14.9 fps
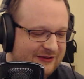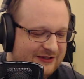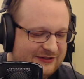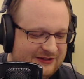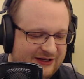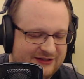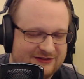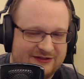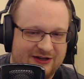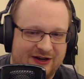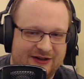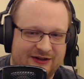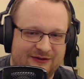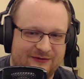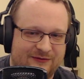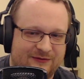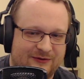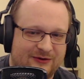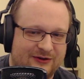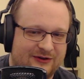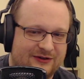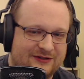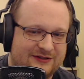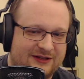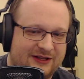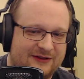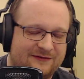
this guy's gunning for, say,